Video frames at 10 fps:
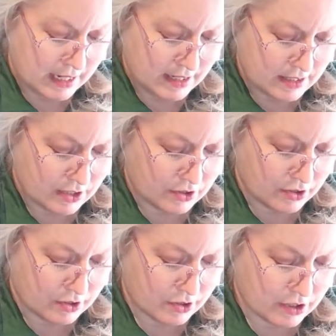
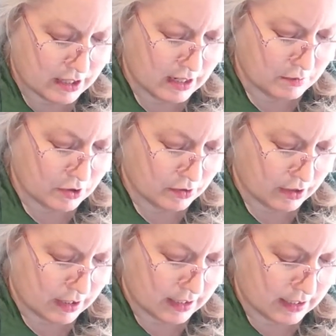ancestors came to
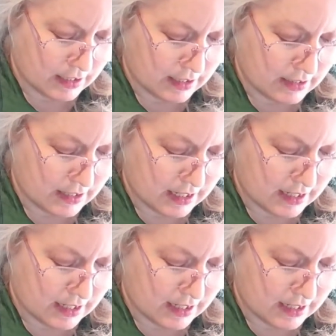Oregon in the